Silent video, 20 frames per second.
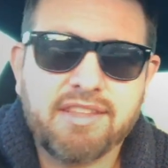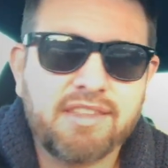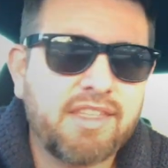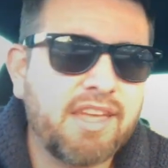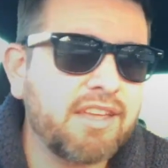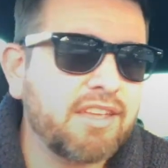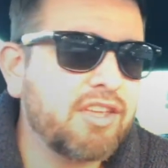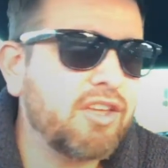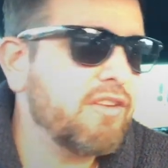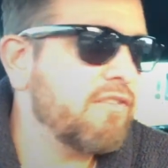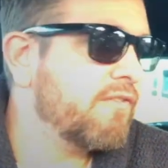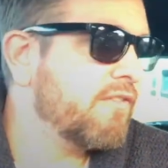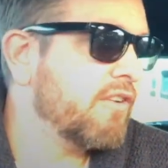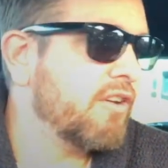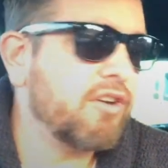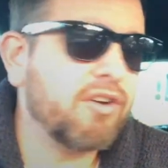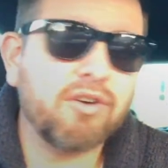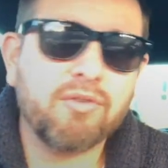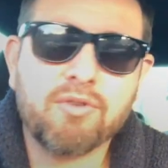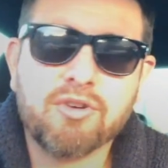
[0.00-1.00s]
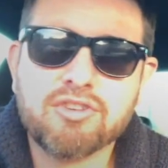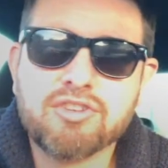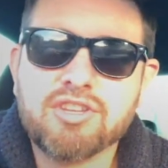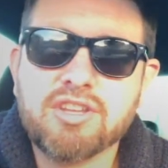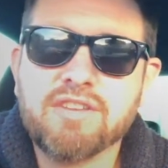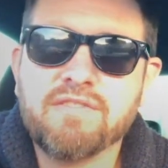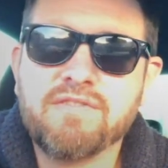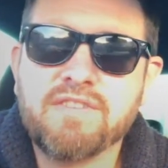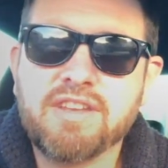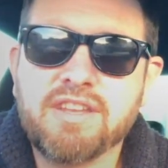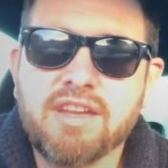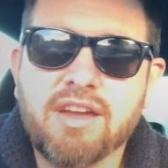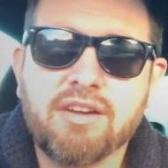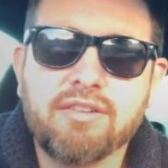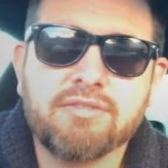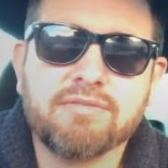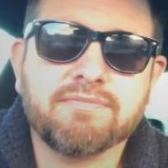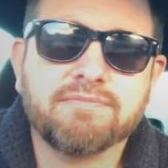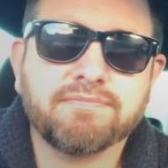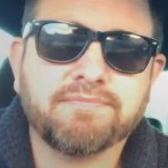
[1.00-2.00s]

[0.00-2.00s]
Thank you for watching a video.